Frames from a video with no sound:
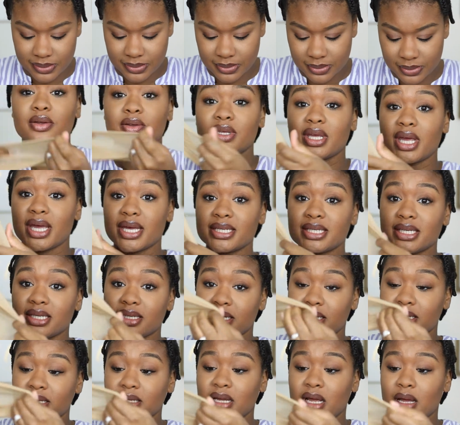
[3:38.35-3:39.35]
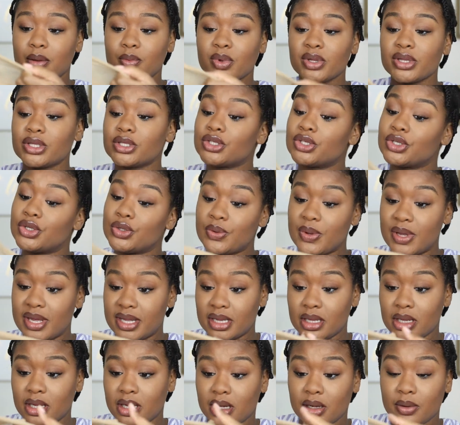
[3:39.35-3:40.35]
So yes, it did come with 2
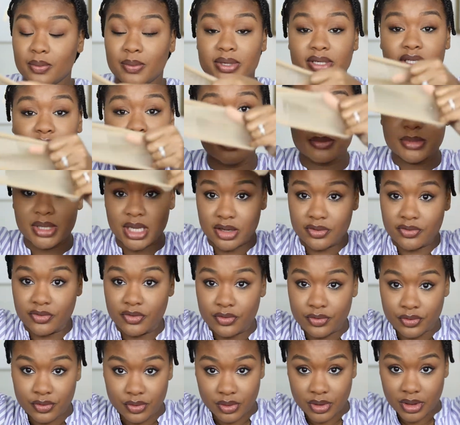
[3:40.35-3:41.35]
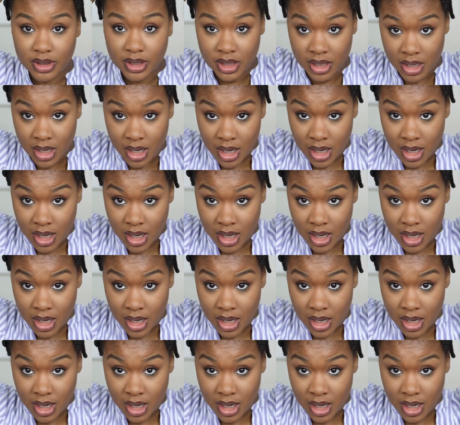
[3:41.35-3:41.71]
in there, which I'm thankful for.